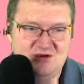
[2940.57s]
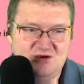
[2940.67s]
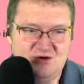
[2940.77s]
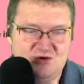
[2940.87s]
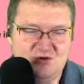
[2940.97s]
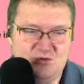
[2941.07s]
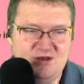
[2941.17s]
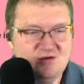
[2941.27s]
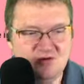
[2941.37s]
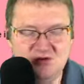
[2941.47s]
or
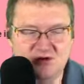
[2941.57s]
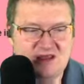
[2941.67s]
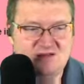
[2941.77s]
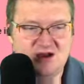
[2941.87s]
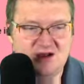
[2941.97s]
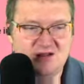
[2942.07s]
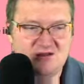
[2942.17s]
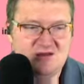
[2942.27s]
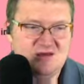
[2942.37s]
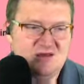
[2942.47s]
quintal.
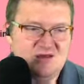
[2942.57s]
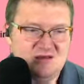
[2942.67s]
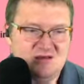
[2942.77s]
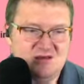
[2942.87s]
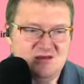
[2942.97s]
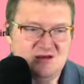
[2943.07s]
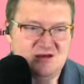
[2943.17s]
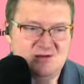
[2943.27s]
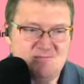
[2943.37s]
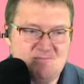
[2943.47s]

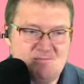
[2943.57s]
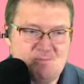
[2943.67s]
It's a unit of